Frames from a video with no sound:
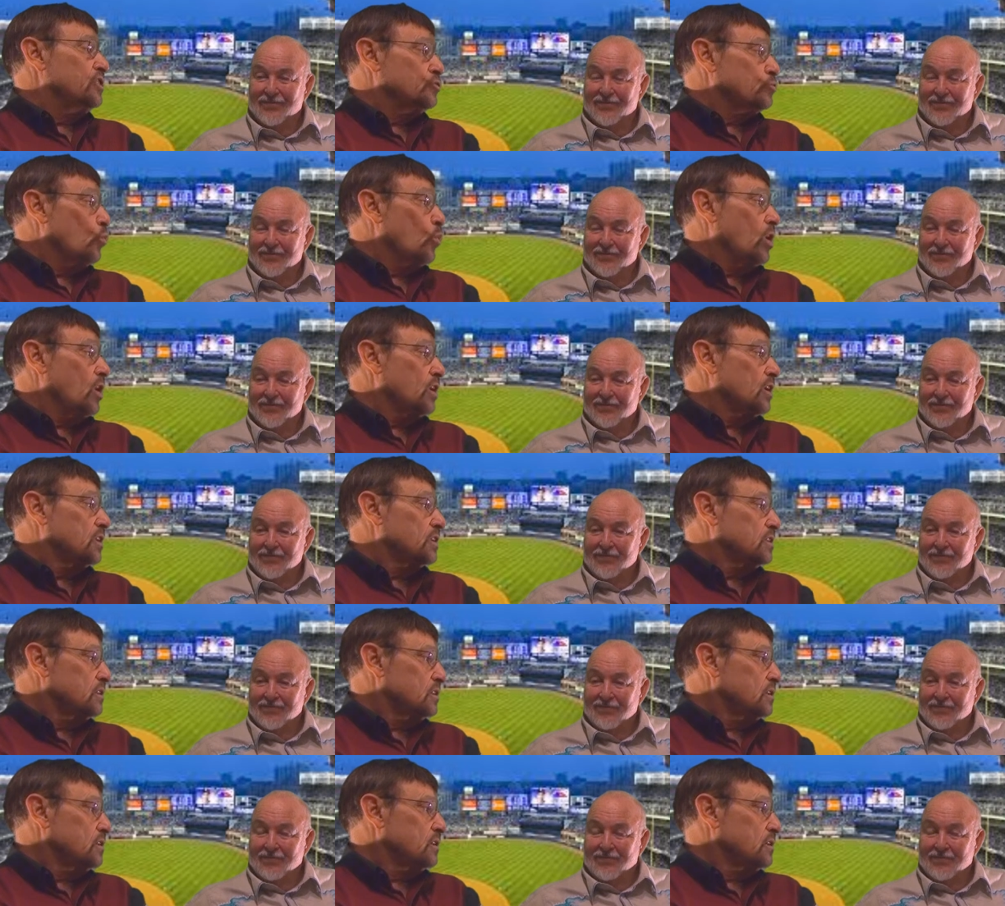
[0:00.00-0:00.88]
Speaker 1: his
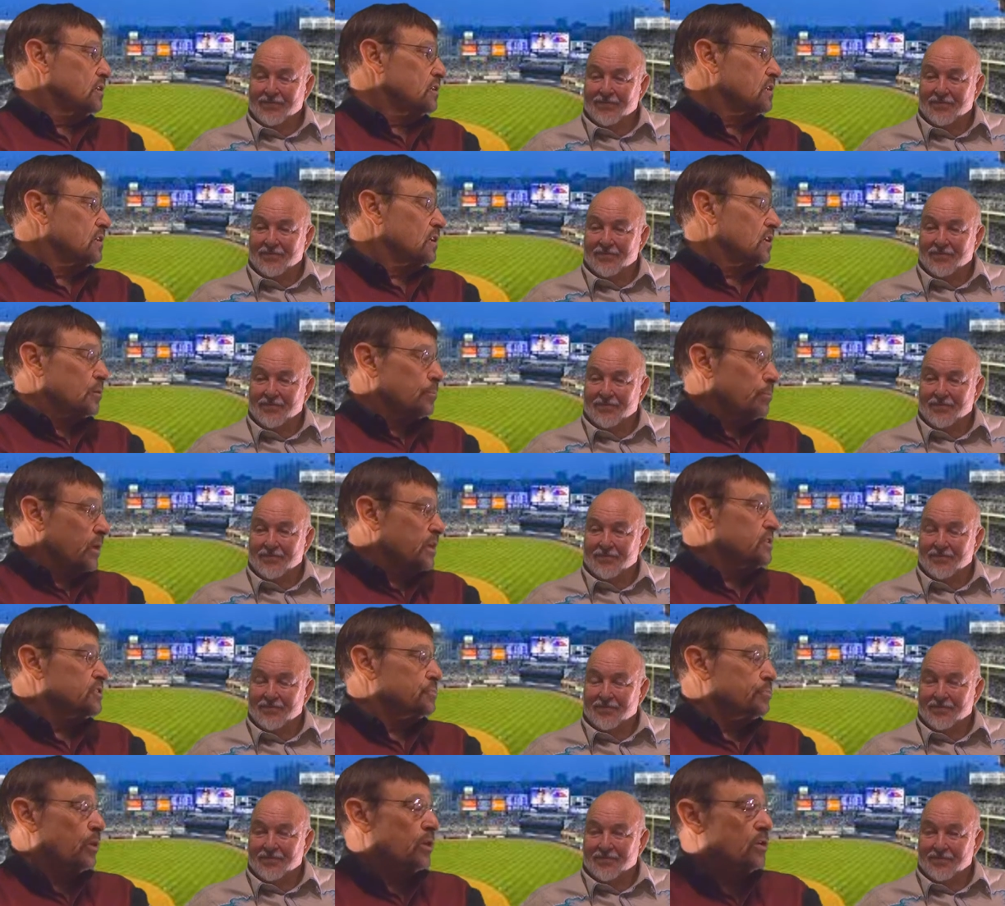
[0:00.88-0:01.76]
wallet a
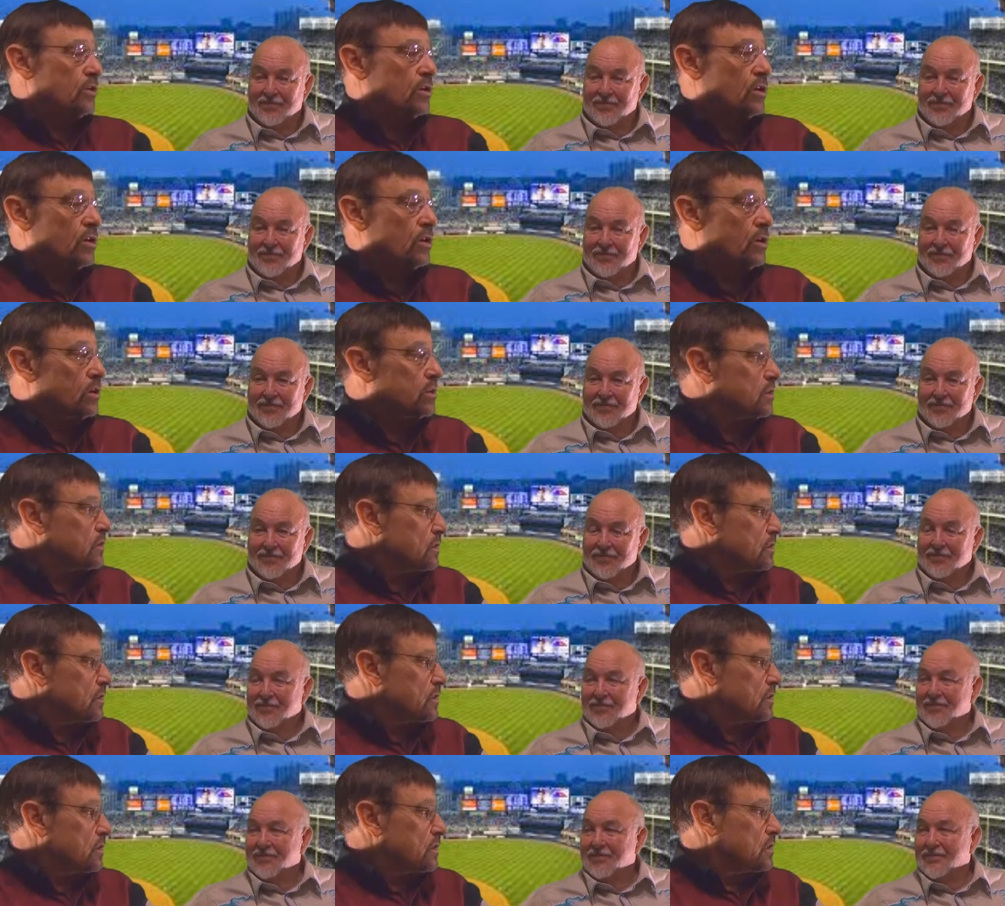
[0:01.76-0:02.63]
baseball card
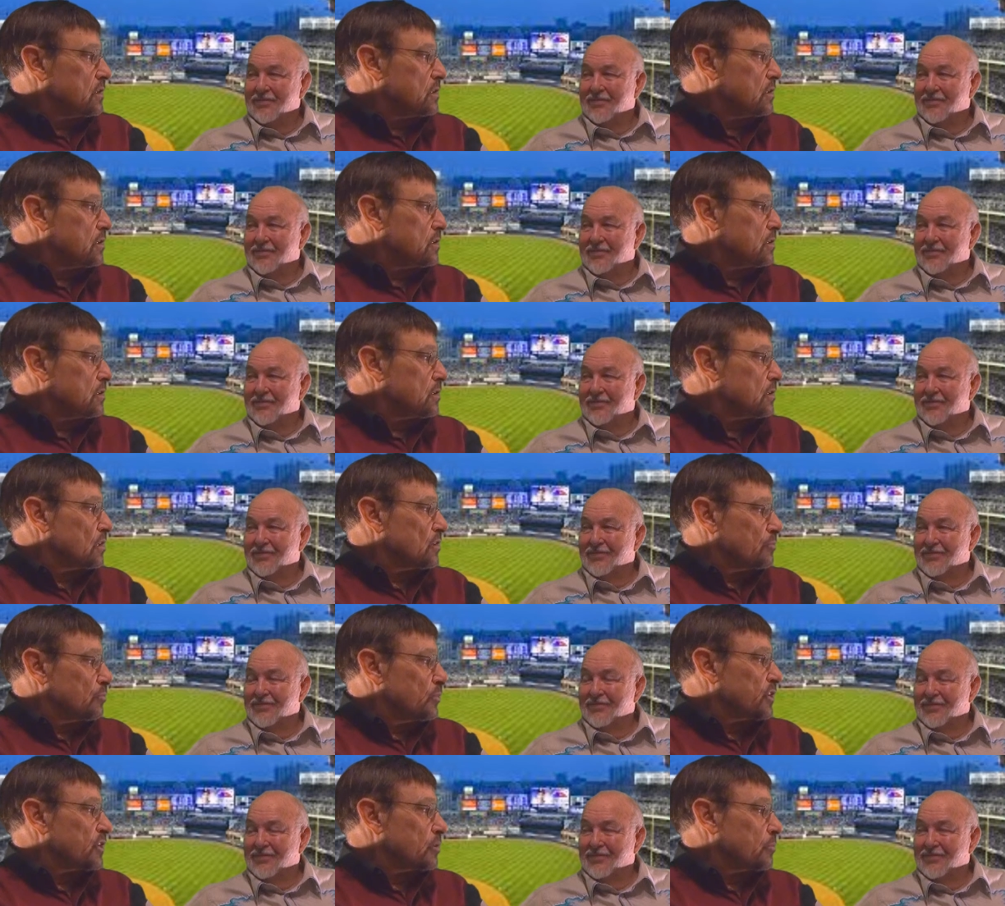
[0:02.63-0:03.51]

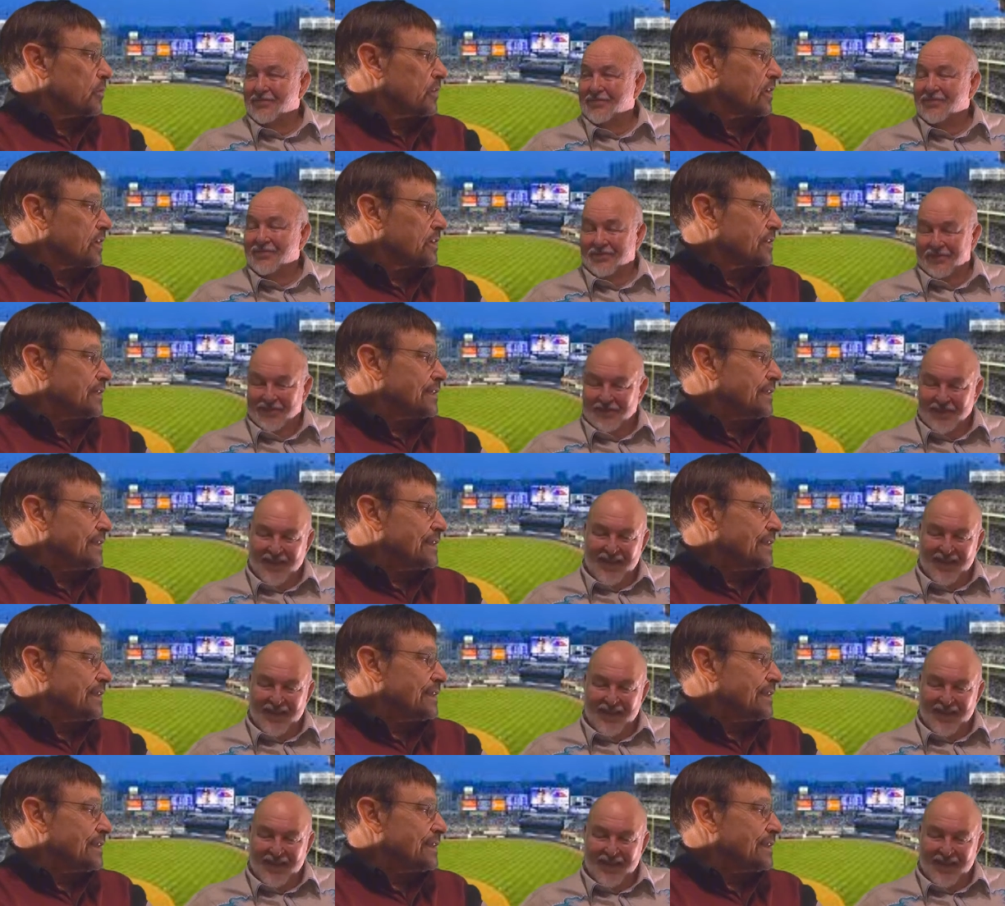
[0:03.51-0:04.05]
of Mickey Mantle.